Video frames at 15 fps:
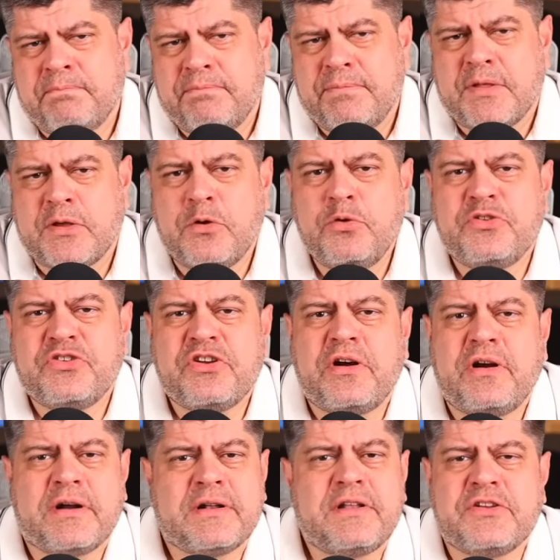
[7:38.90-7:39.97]
The good
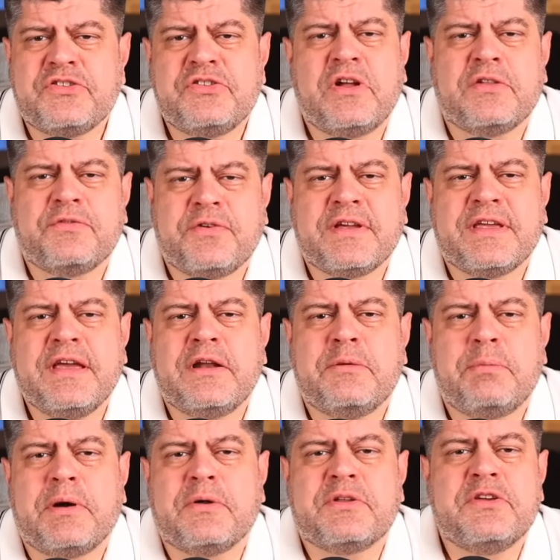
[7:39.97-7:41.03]
Tsar does not forget
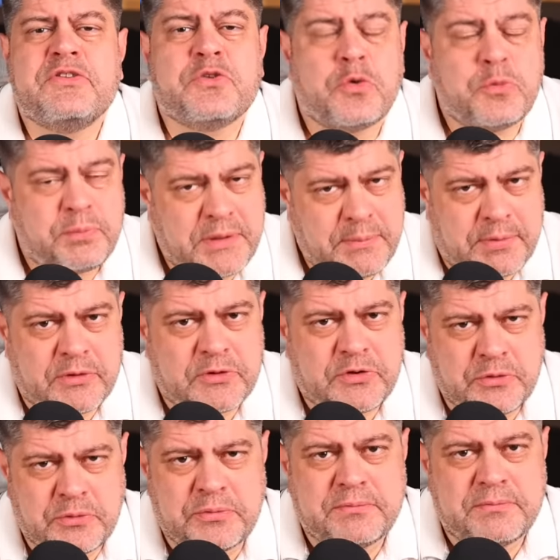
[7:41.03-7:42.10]
about his own people
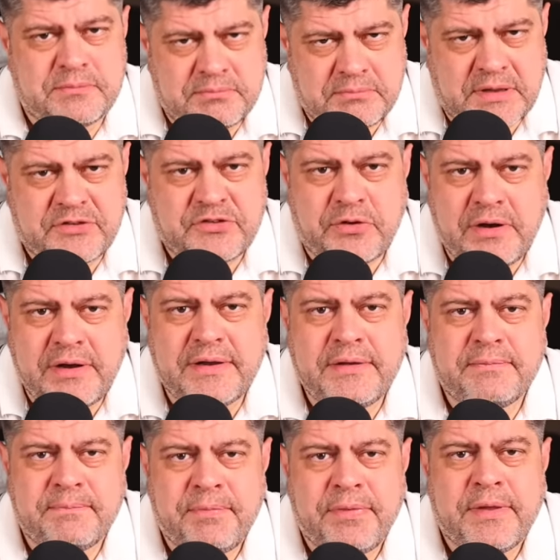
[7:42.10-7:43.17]
too. That's right.
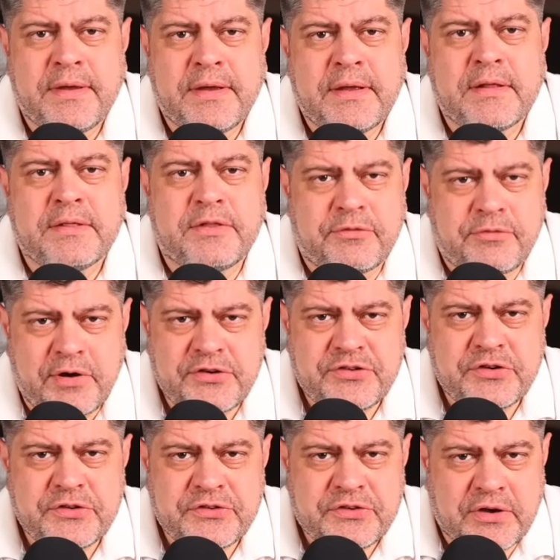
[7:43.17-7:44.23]
The
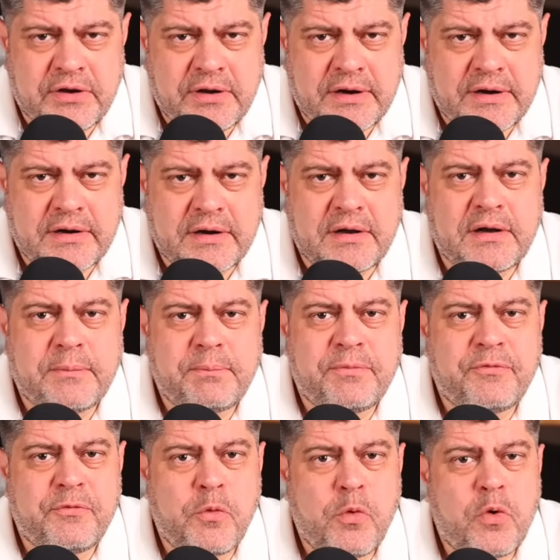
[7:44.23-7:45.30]
Russians are up
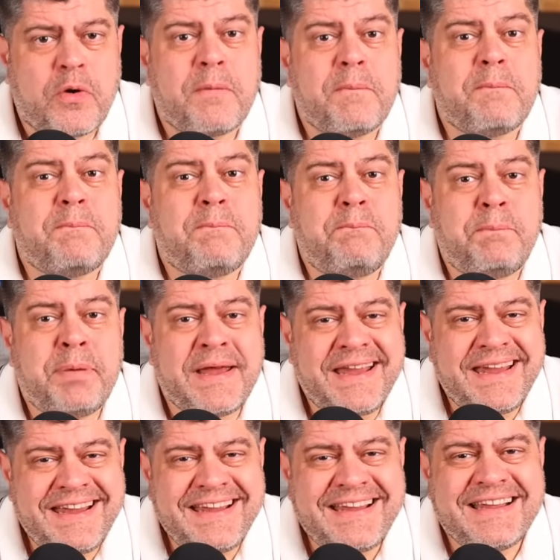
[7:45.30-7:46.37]
for
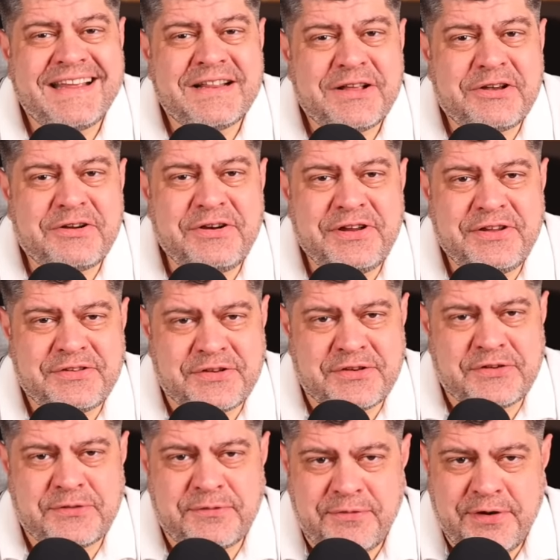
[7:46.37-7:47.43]
pay
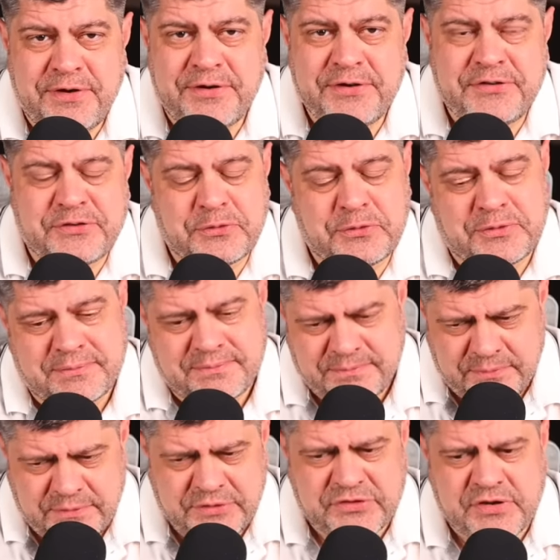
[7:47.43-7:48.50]
increases very soon,
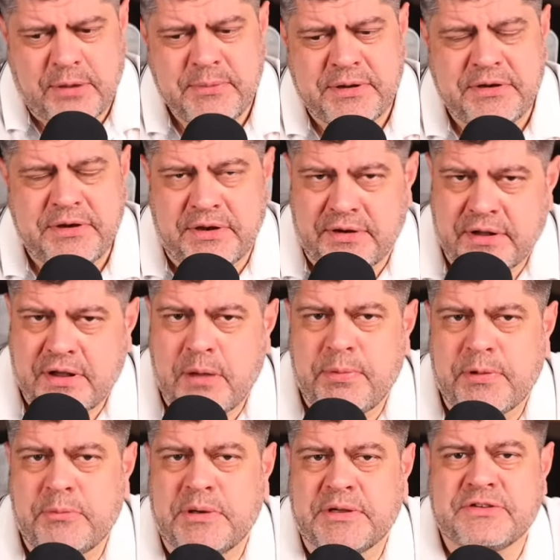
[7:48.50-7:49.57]
this coming year, in a
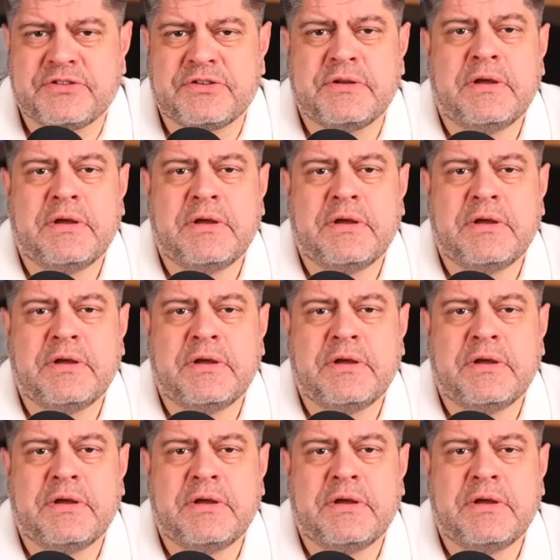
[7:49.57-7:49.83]
couple months.